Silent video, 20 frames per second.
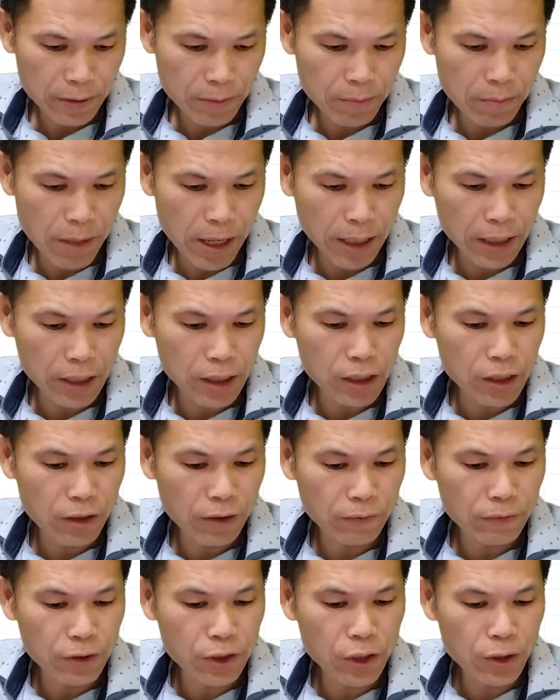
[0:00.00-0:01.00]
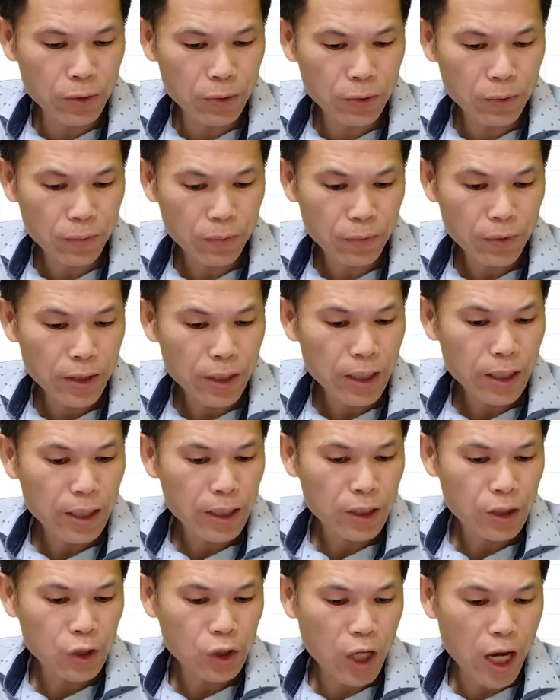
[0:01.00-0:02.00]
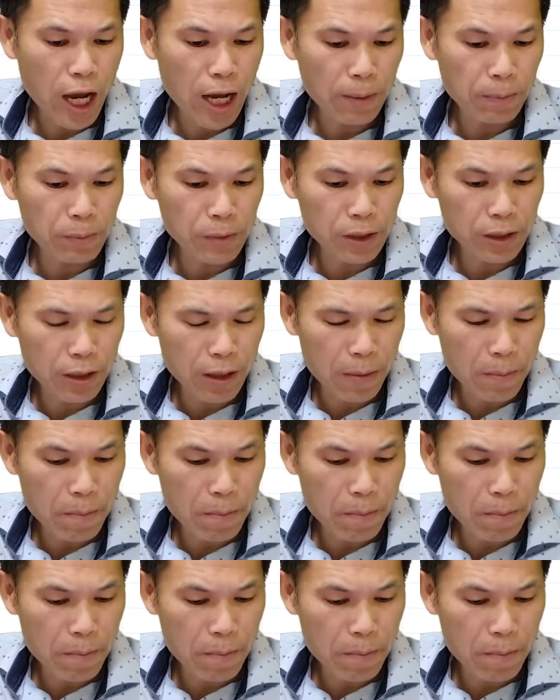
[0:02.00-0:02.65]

magnitude of u times